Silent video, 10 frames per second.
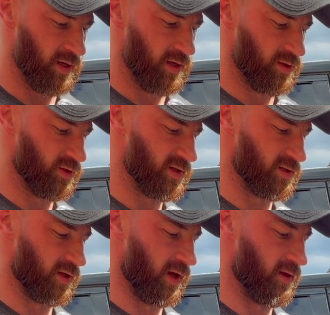So it says
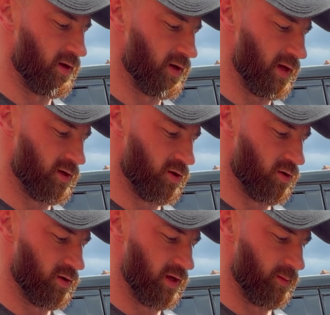on here then,
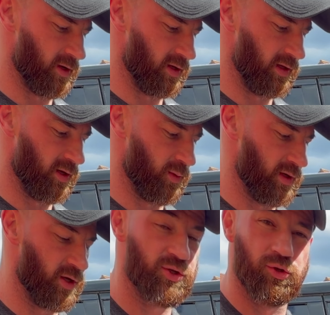Glaco Chemical Liquid
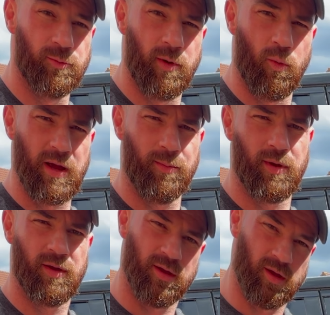Super Wiper.